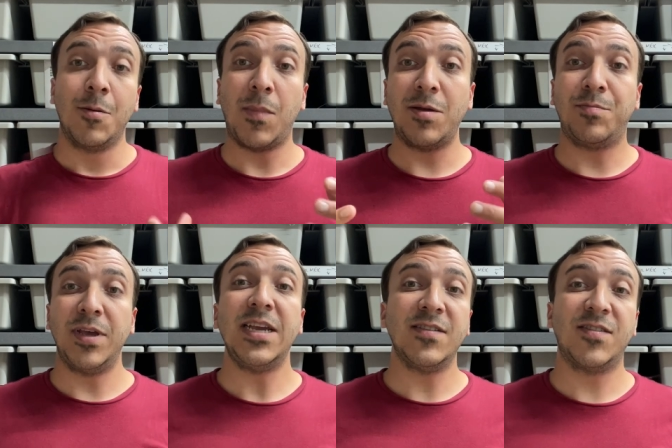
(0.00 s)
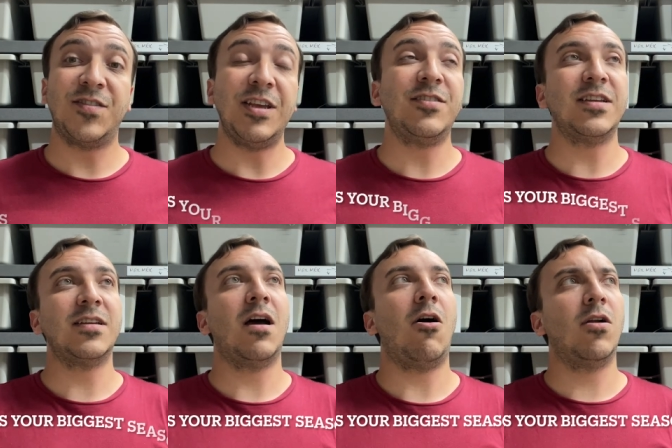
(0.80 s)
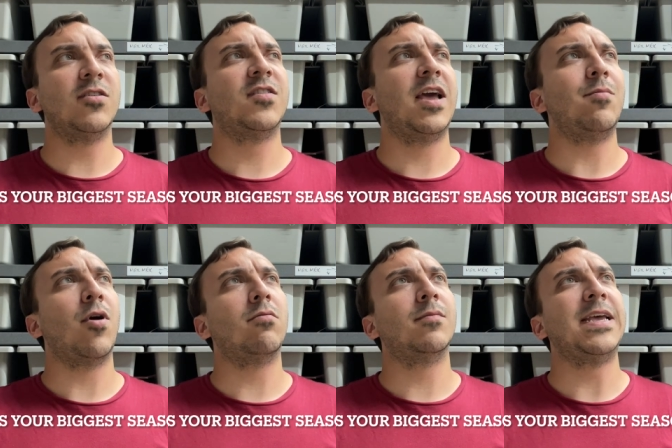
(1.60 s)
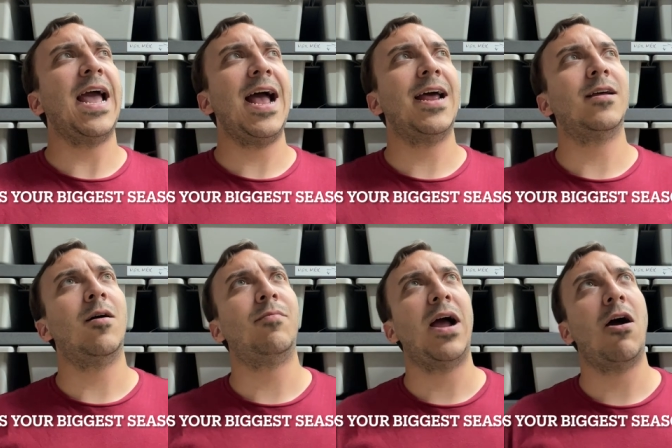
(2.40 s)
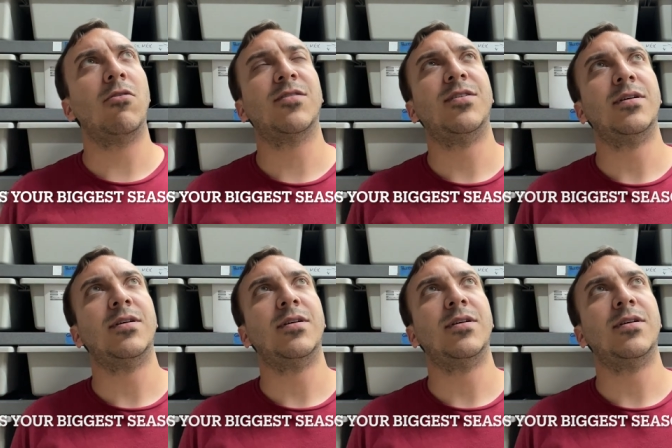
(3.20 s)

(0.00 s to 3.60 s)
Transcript: My biggest season, honestly, I probably had about